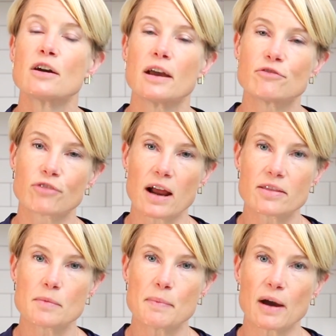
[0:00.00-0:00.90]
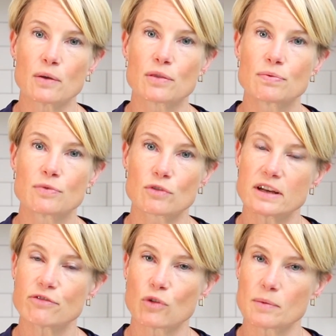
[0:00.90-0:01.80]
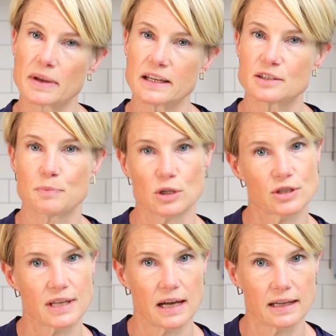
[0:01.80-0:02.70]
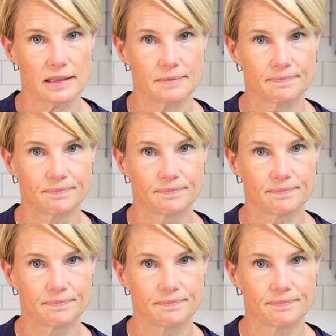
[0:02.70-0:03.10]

and fry them about three to four minutes per side.